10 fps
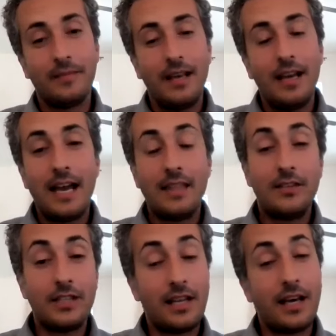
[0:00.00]
Thing. And
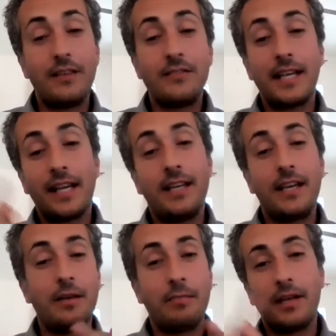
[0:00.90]
there's a lot of
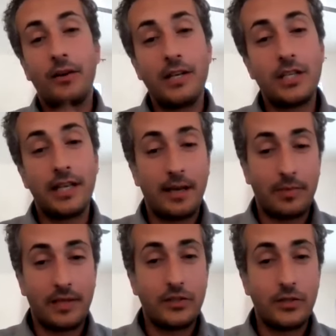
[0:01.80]
secondary migration
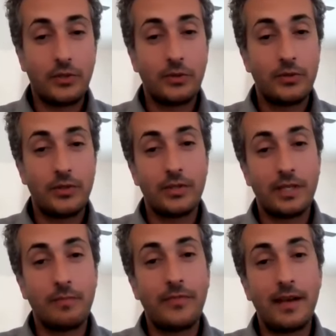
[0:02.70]
happening too. So
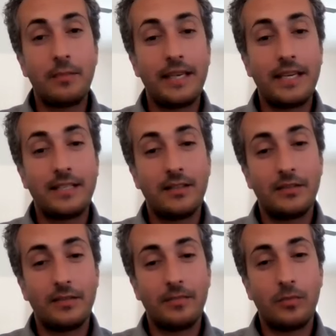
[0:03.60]
some families,
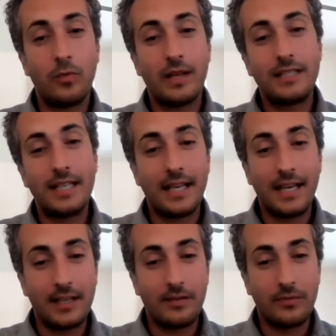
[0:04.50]
once they
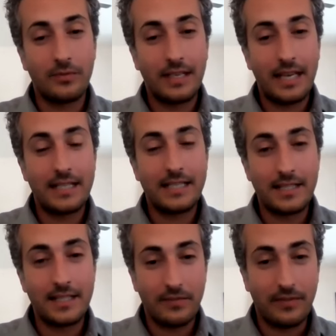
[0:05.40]
kind of get a
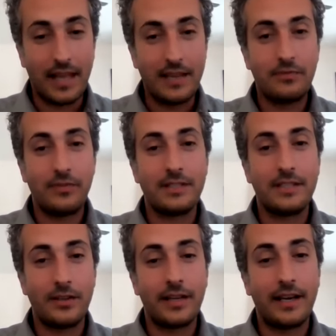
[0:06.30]
sense of life in
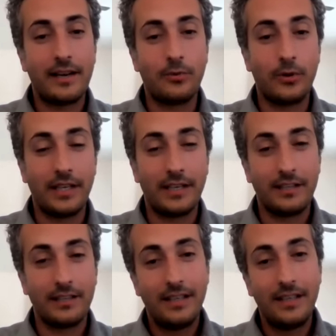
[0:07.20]
Southern California,
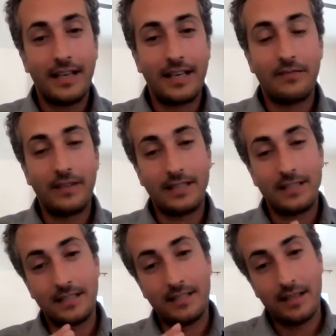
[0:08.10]
and if
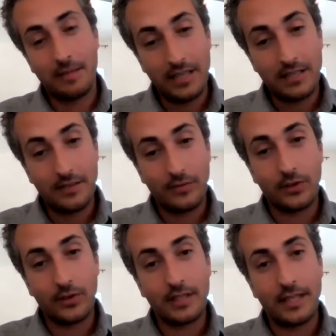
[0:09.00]
it's a bit
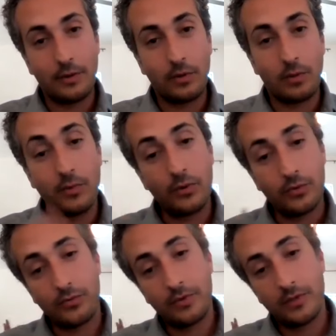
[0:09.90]
difficult, they will
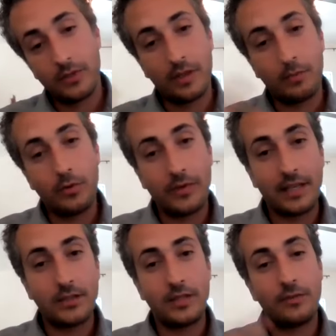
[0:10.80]
move. So they're
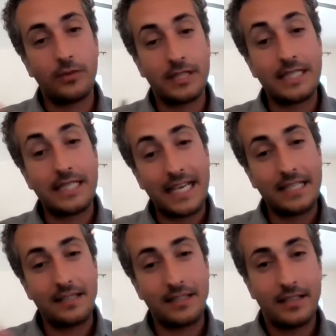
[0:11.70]
moving to different
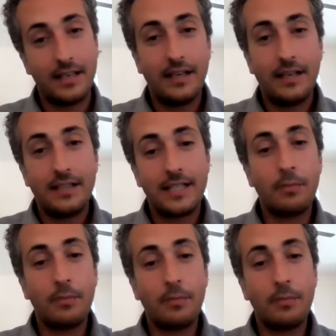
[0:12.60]
states.
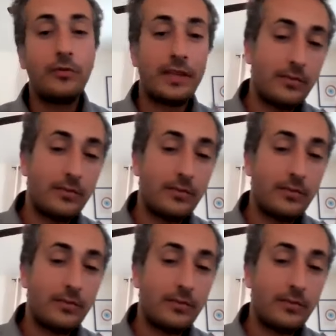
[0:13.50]
Some are